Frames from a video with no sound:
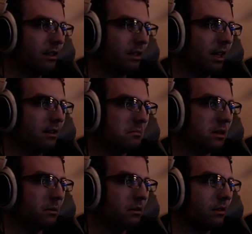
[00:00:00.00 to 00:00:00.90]
take
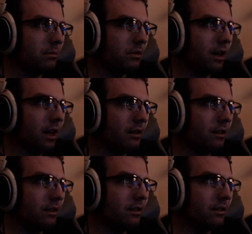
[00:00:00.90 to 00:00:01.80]
something with similar
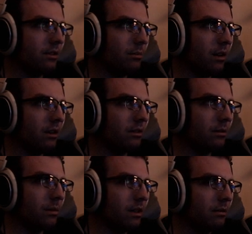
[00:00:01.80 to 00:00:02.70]
assets and still manage to
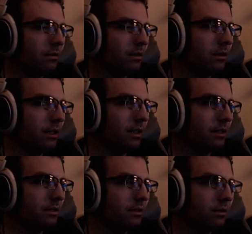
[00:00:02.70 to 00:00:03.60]
make it feel like
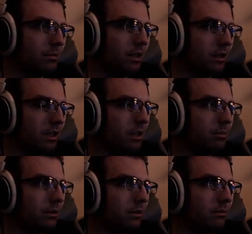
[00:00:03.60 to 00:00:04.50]
it's a big leap
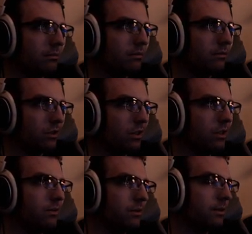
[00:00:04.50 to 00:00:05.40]
or really
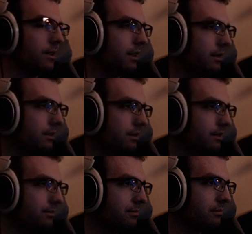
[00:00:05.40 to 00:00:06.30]
different style
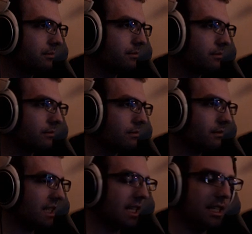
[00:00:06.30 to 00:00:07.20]
still.
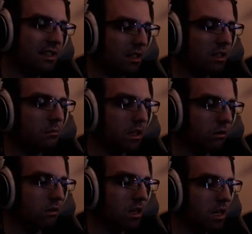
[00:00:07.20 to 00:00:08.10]
Is it gonna be
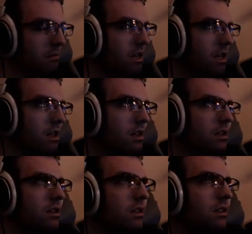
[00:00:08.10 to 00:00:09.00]
Green
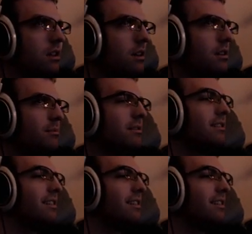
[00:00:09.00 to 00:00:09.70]
Man this time?